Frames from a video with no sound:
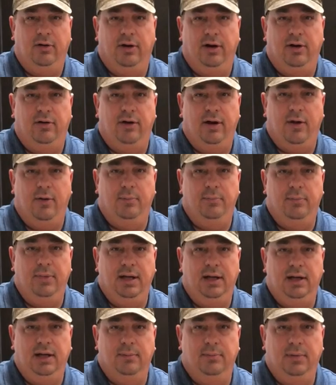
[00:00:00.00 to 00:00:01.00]
right around
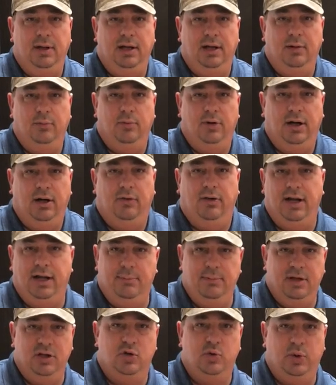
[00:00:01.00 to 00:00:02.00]
medium, medium rare, right
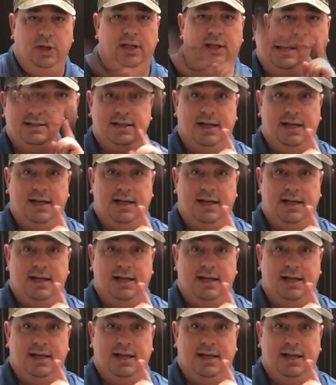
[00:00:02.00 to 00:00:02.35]
in between All right guys,